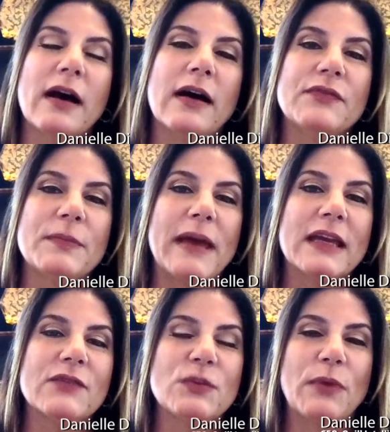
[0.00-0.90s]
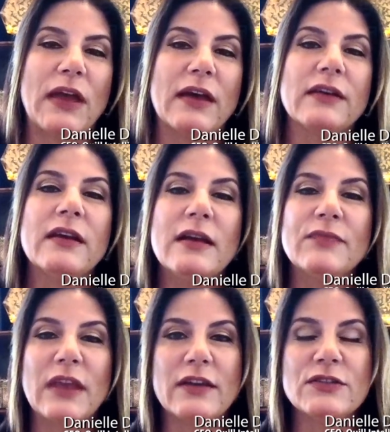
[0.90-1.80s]
of the Bank of Japan
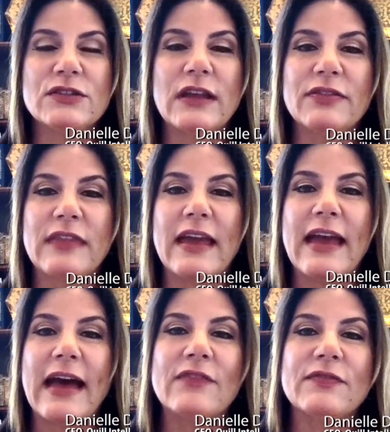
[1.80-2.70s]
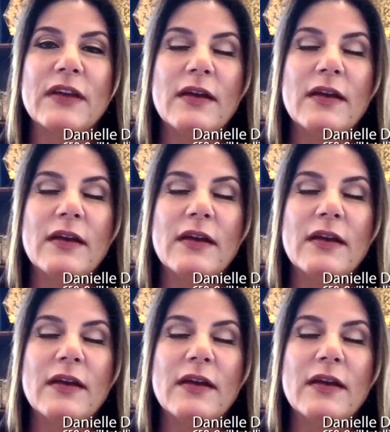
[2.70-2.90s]
is that they have,